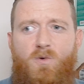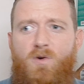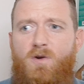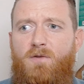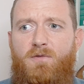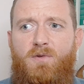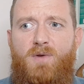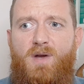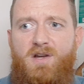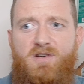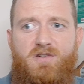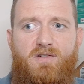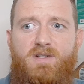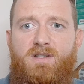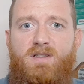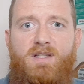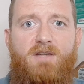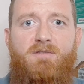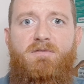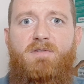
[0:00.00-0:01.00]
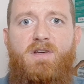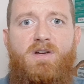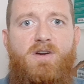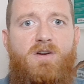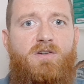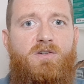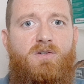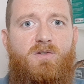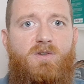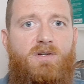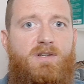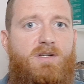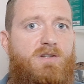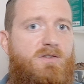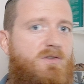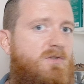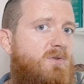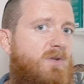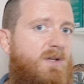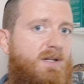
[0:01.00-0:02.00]
or if you actually live here and you're
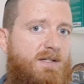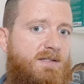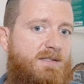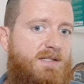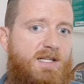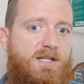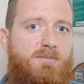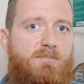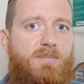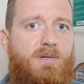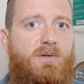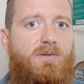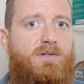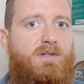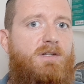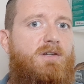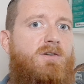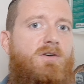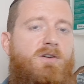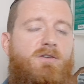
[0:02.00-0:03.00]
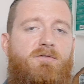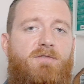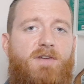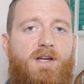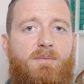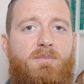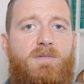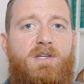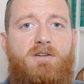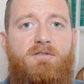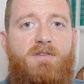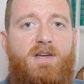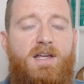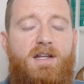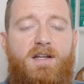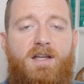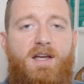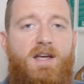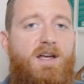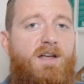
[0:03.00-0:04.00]
looking to do like a team building or a family
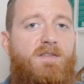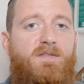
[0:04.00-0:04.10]
event,